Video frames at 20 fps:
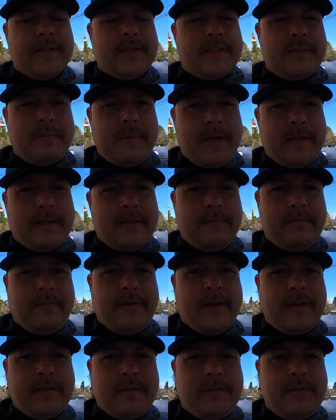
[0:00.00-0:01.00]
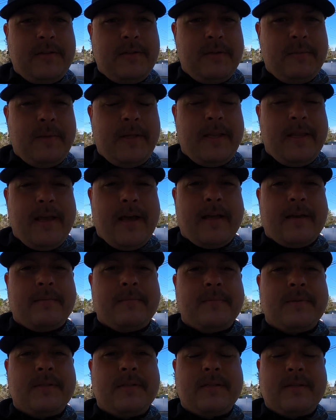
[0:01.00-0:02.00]
expect to find too many
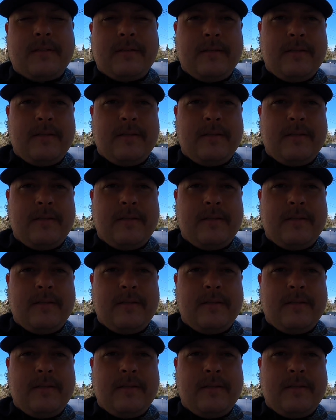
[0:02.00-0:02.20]
items.